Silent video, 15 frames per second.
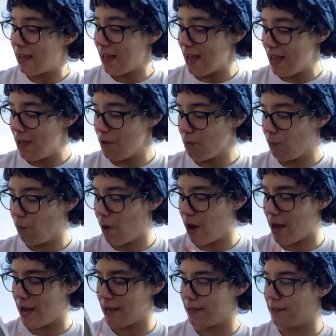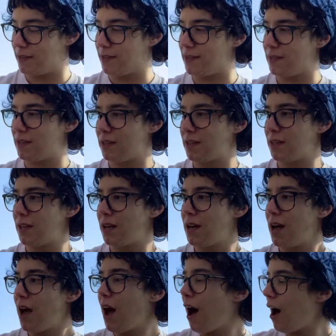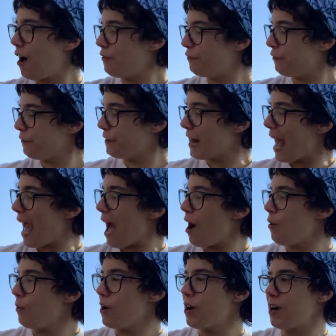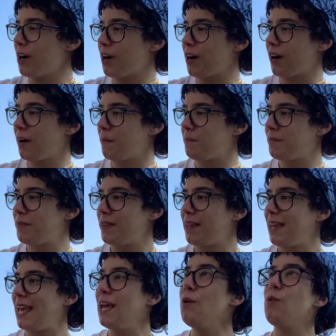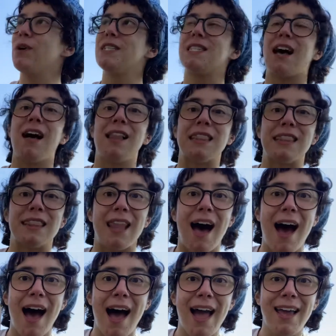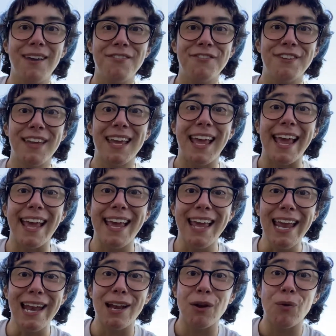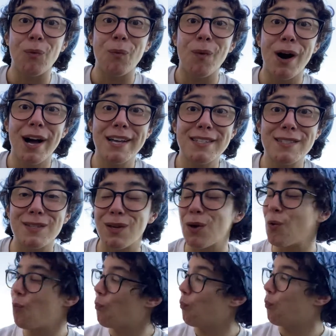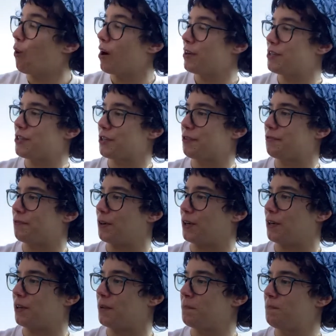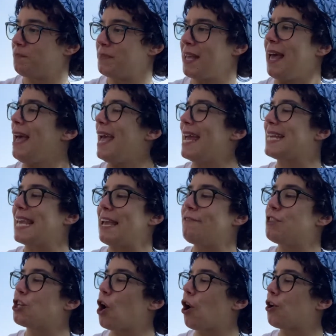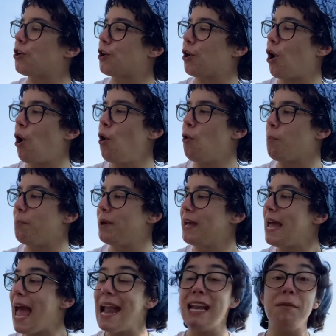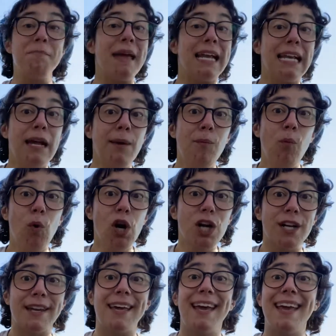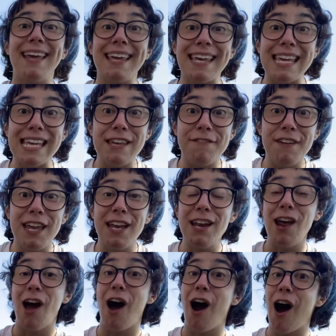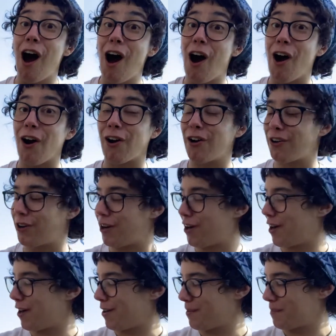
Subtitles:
It was a flower. It was alive. It was wonderful. It gave the gardener hope, and it made him work even harder.